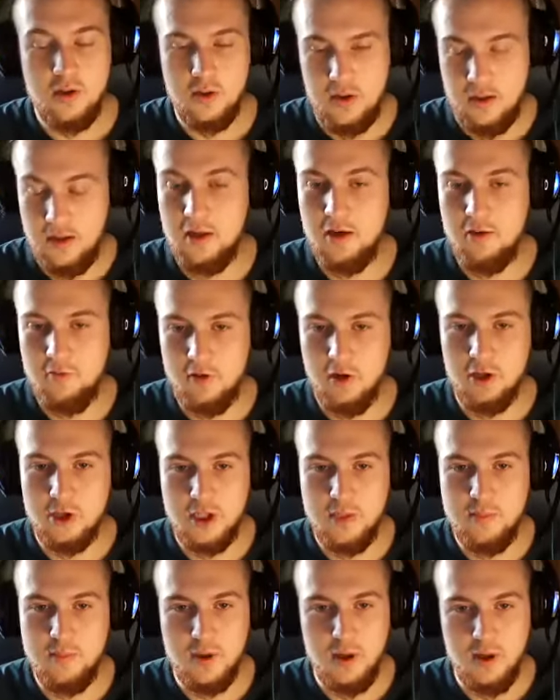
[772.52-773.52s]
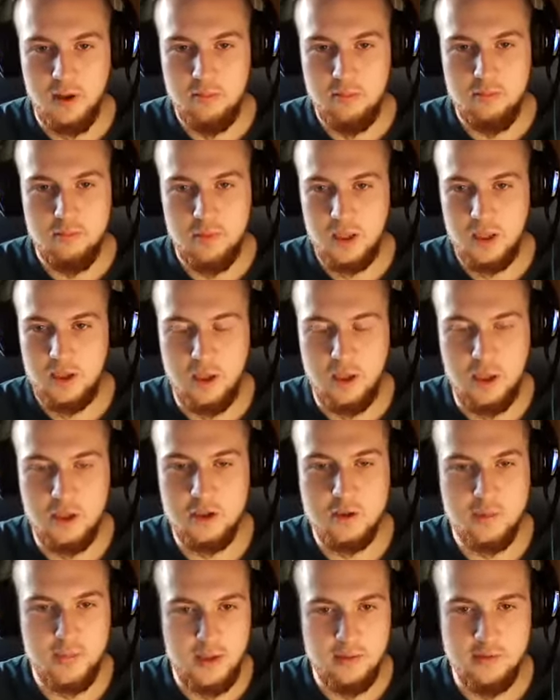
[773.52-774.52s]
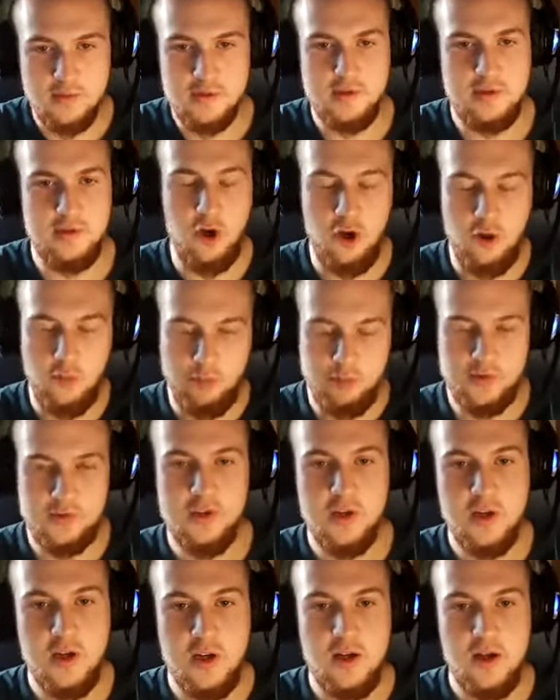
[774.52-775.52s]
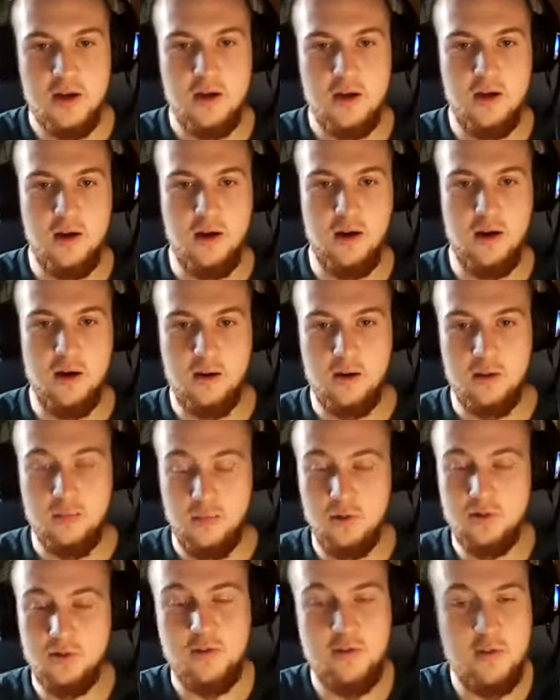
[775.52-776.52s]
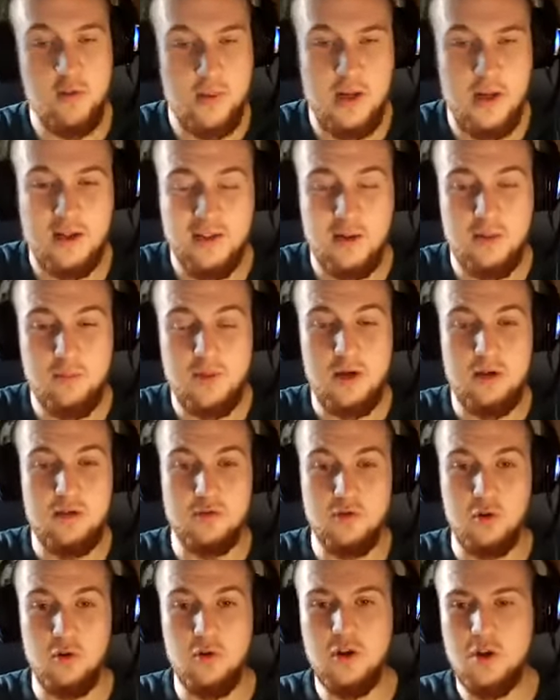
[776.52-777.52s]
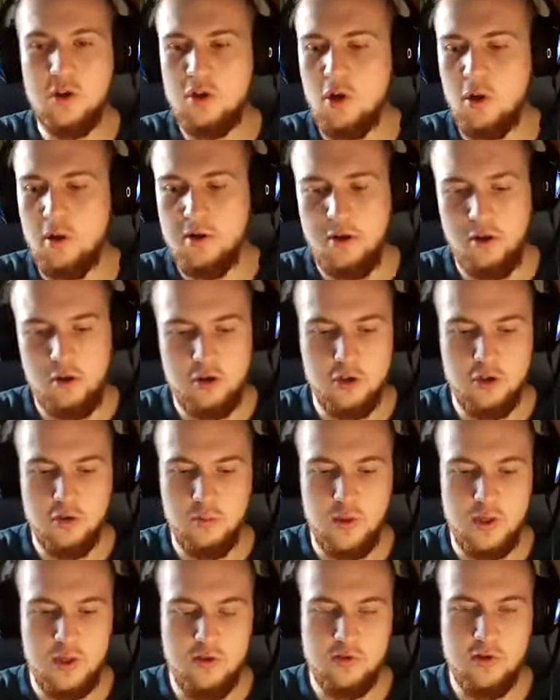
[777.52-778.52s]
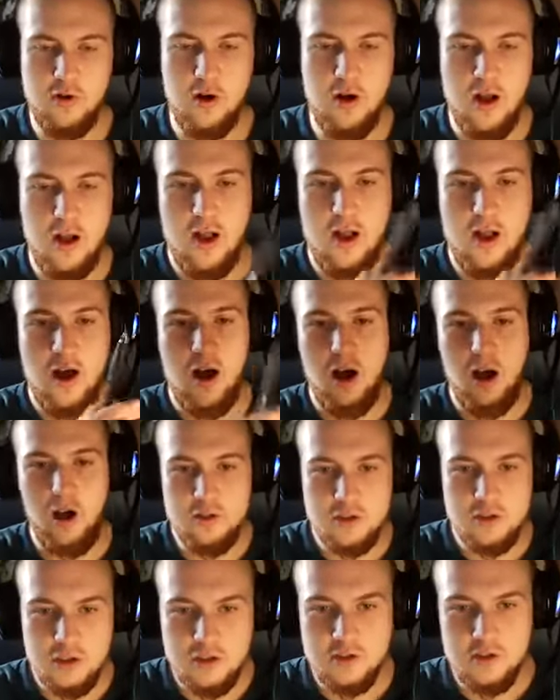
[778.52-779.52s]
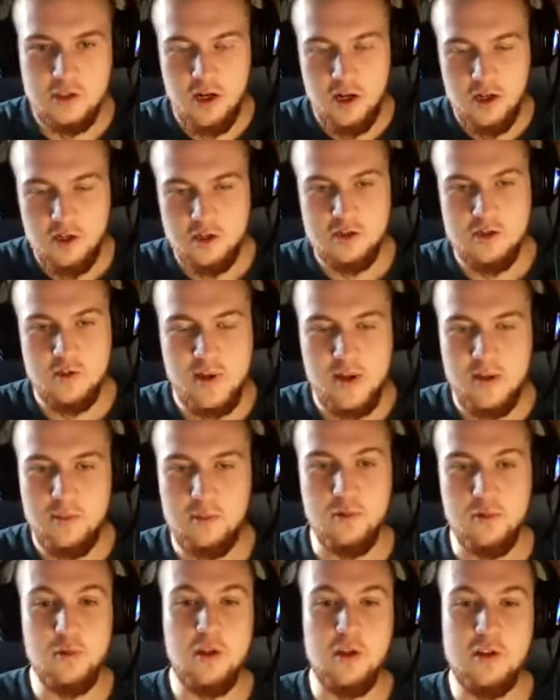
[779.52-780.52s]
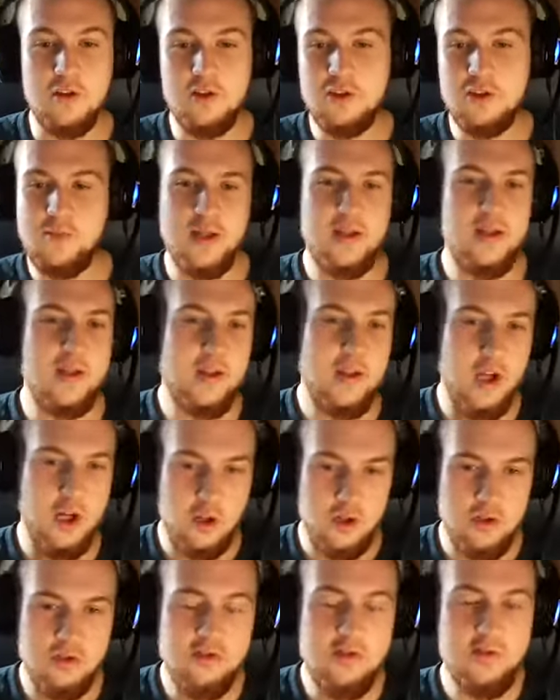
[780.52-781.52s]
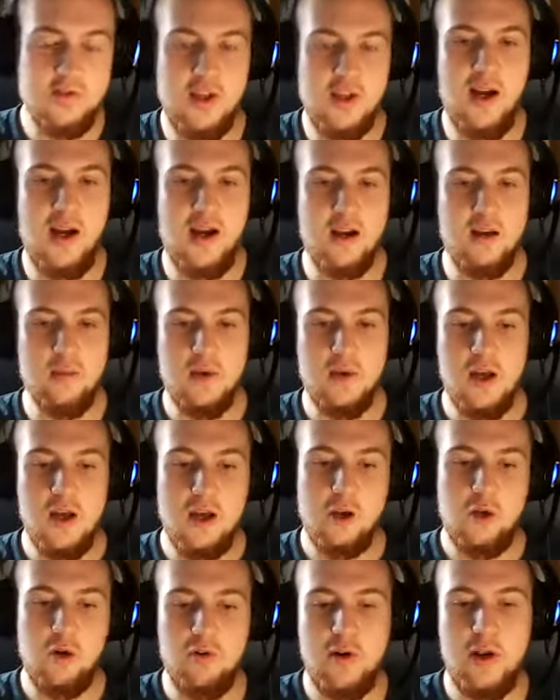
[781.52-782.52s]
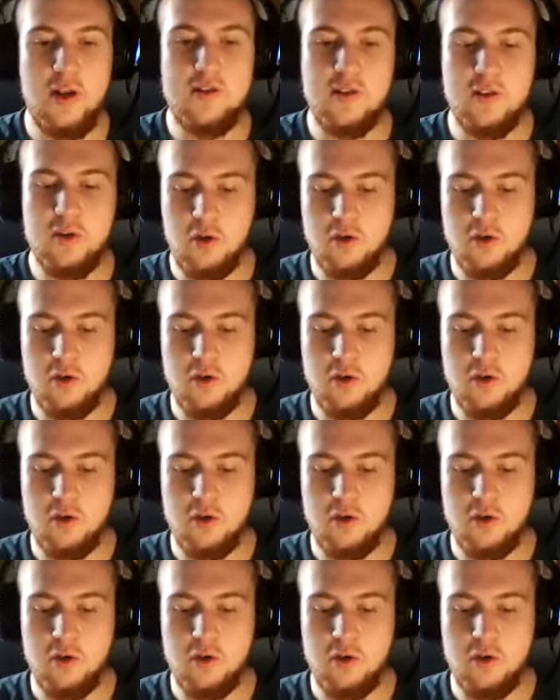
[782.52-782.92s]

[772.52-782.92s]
a hell of a lot cheaper, like £100 tops. Most of them are like £10, or you could go on YouTube where you've got hundreds and hundreds of people that are just spending lots of time creating